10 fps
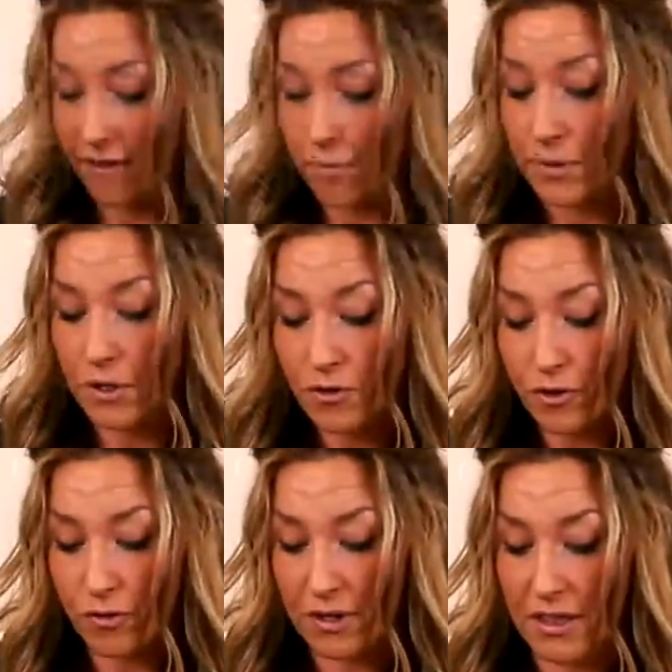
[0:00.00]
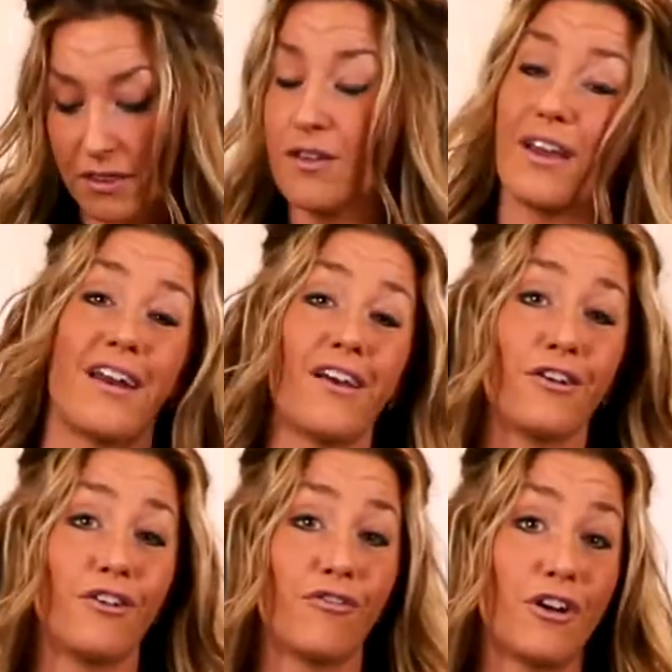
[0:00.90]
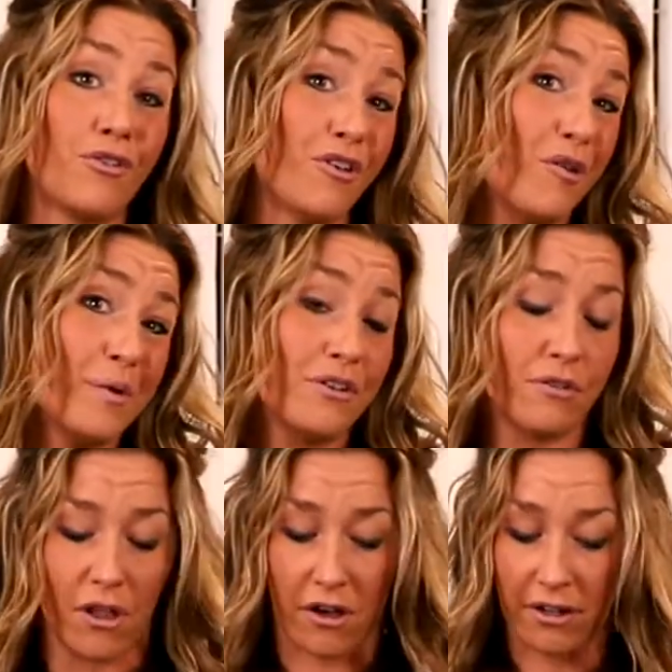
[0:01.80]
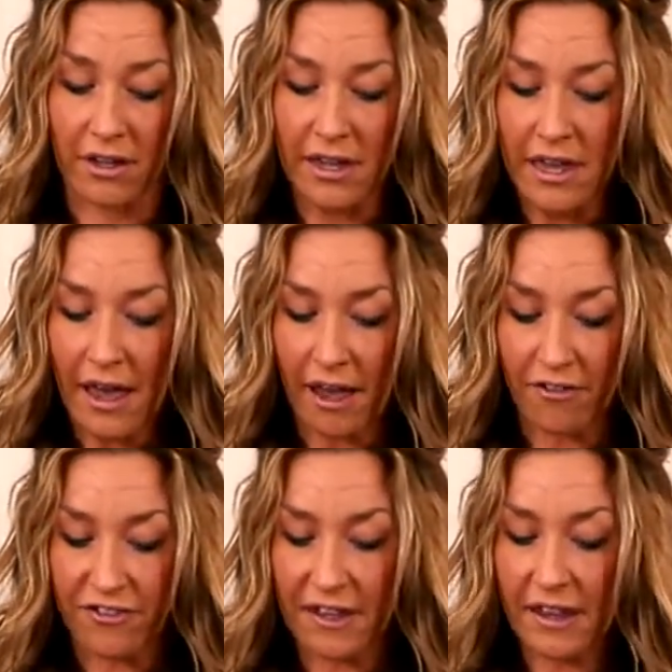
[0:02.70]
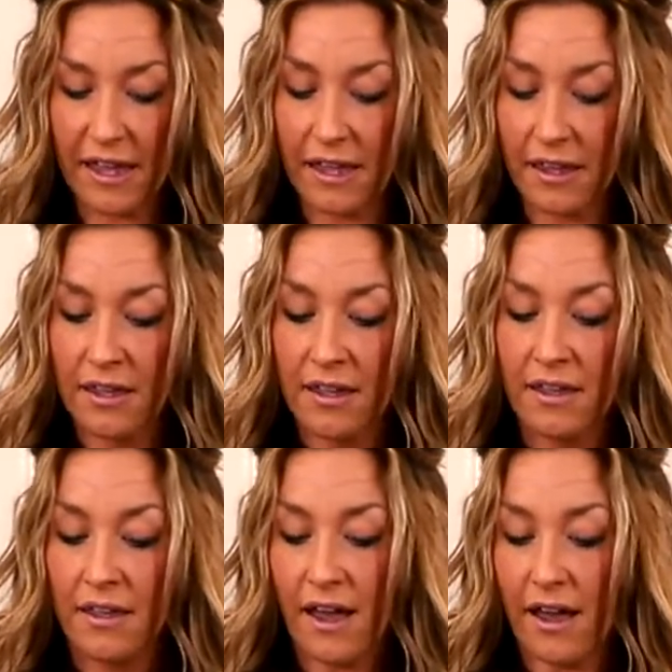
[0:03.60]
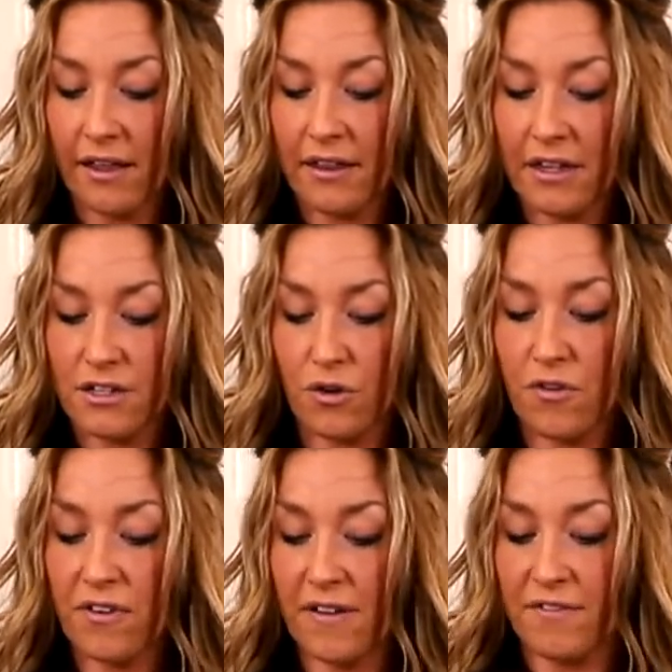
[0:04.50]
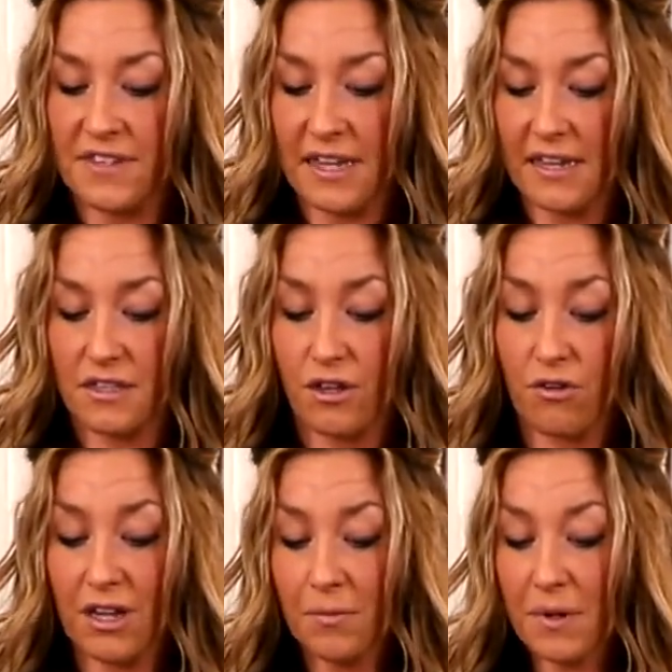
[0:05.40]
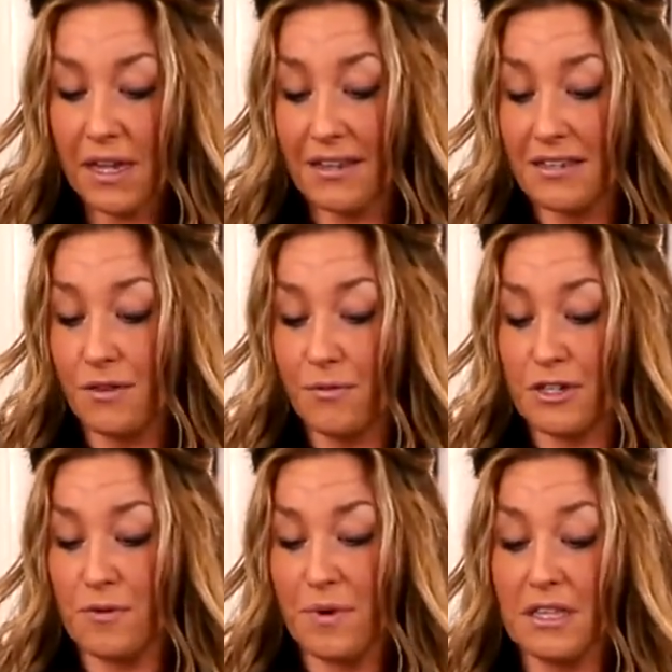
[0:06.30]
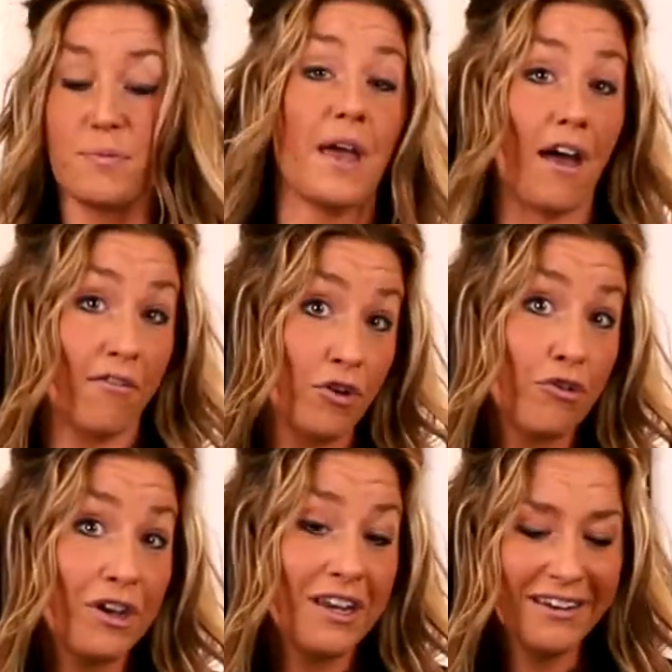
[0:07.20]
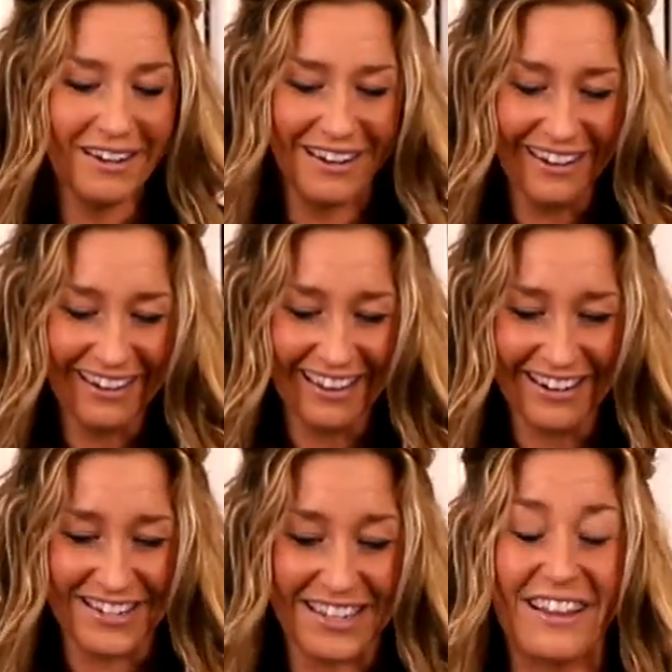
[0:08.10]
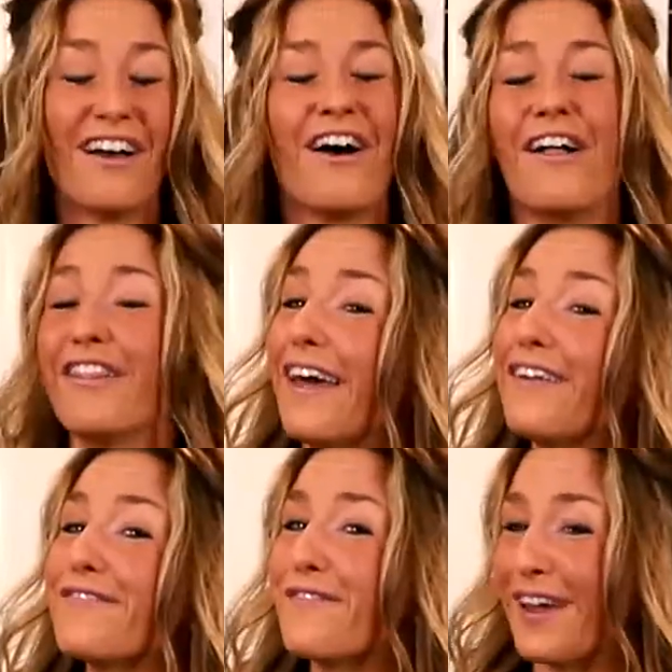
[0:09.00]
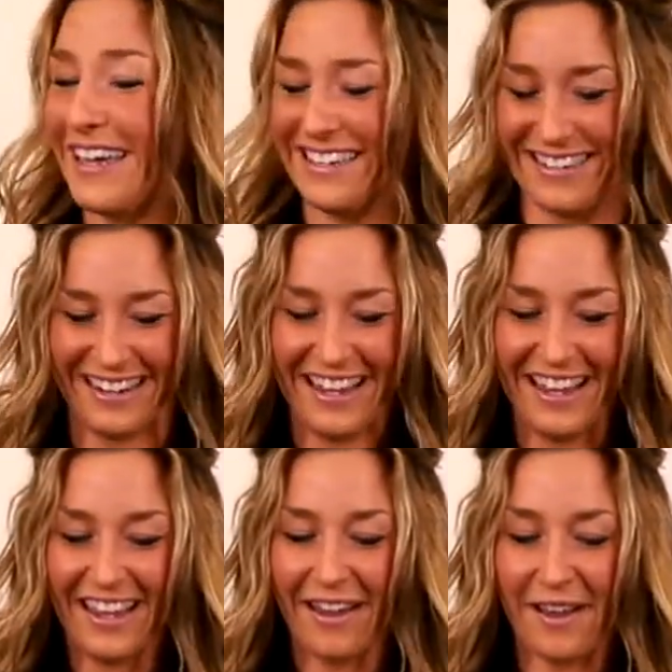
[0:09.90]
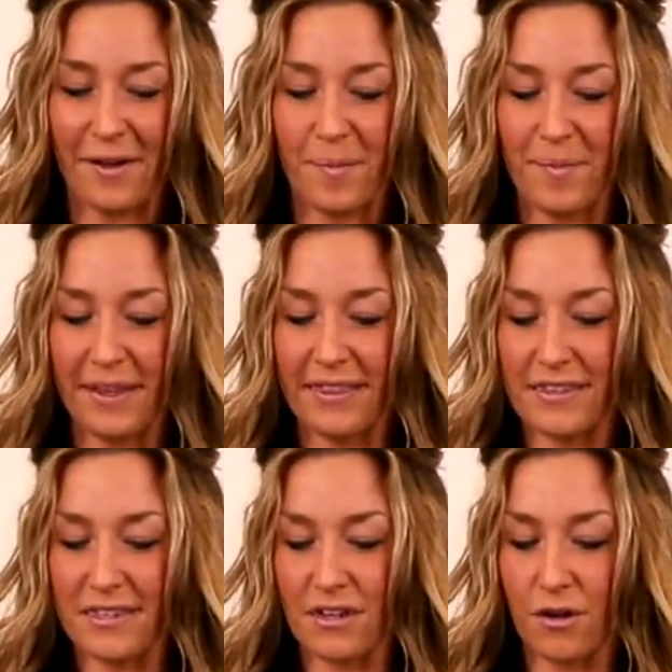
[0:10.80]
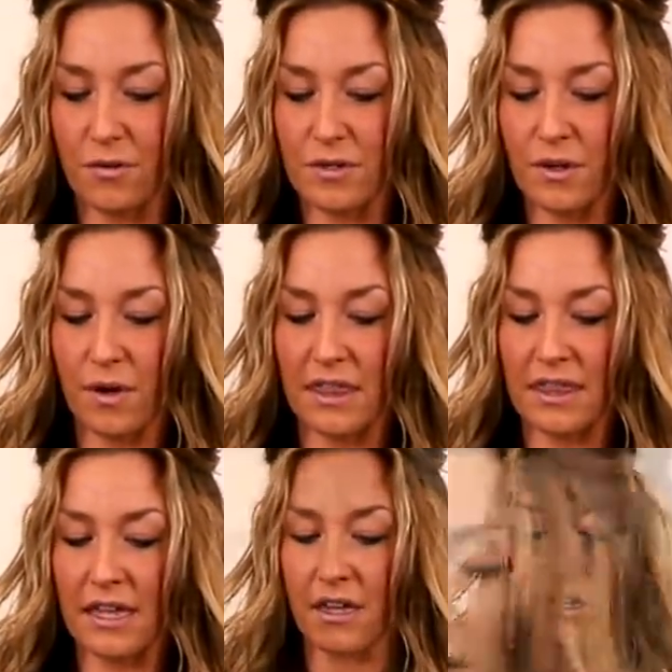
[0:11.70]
a beautiful wreath that you can hang on your front door all winter long. I feel like I like to overemphasize the green because in the winter months, we have no green. There's a lot of white in the snow. So I think